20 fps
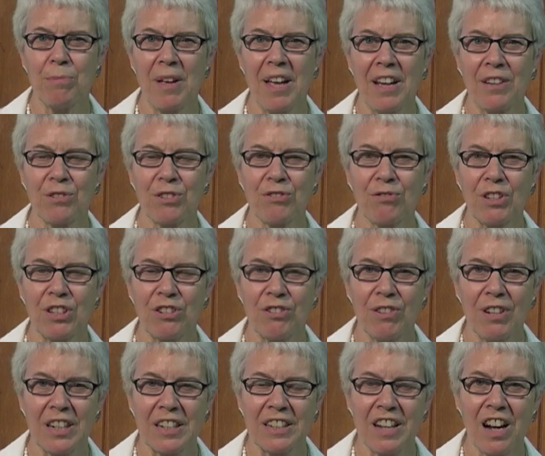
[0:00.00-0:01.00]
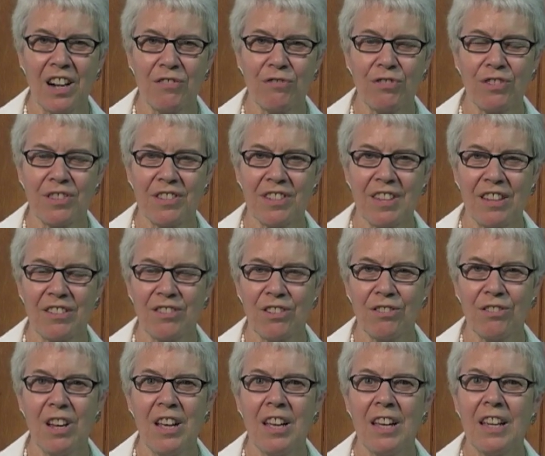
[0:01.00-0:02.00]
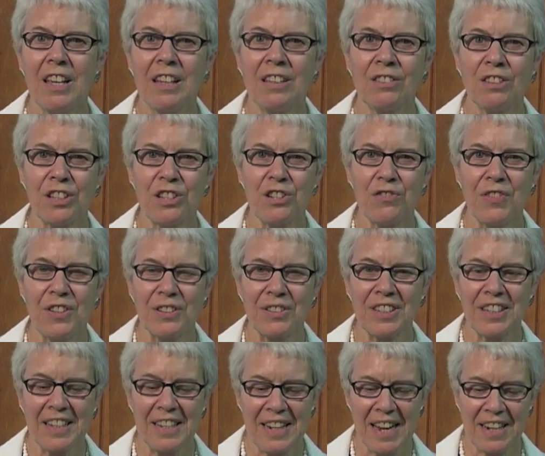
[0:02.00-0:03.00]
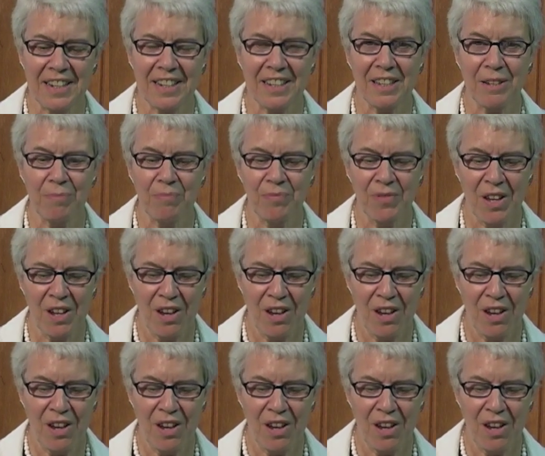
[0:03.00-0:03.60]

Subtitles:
House Retreat and Conference Center in Litchfield, Connecticut.